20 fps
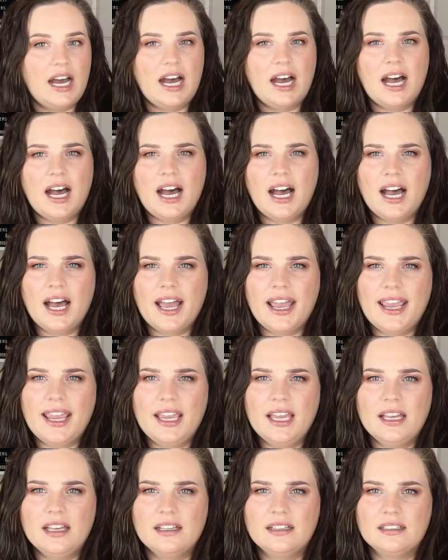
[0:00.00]

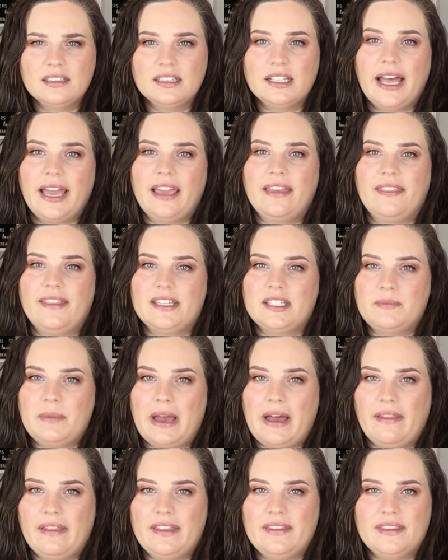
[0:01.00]
I like this
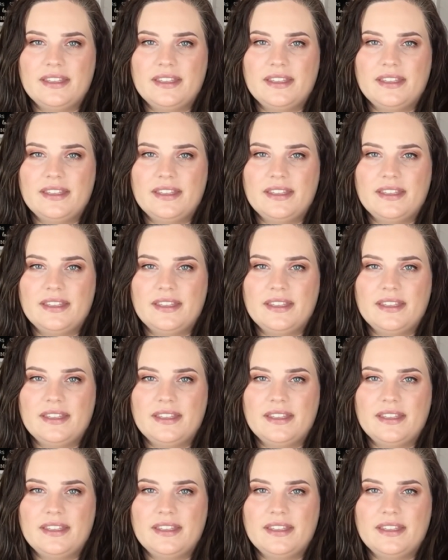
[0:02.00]
palette.